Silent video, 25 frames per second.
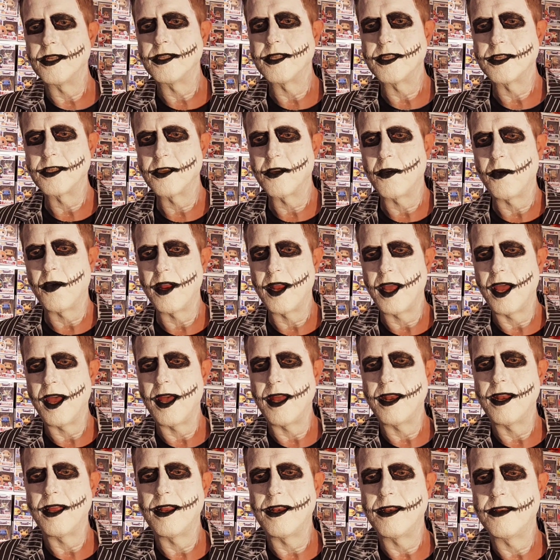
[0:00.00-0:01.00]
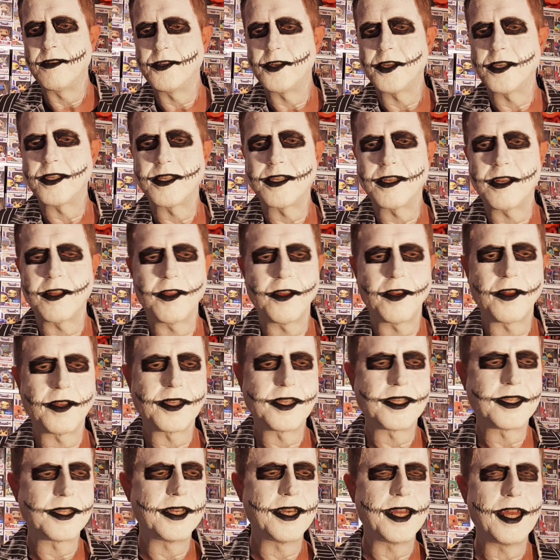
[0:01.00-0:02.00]
Let's go ahead and just a little
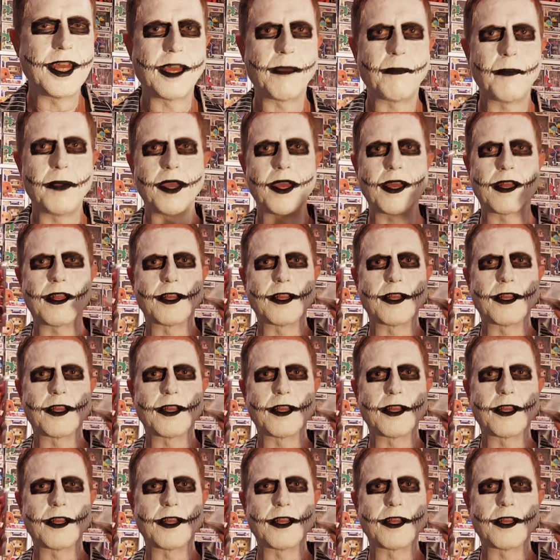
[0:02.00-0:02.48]
sneak peek.